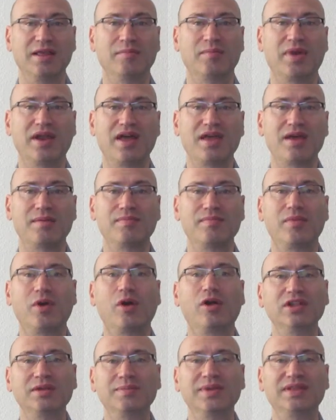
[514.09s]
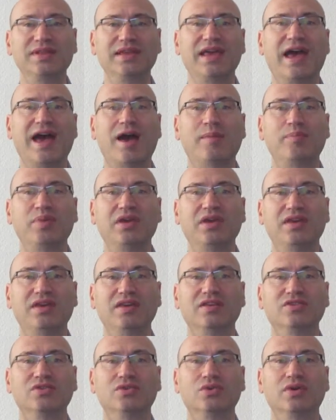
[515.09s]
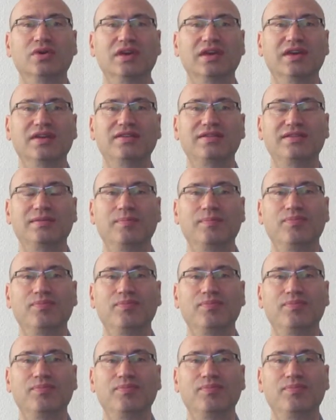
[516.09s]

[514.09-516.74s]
But I am ultimately happy he is doing it.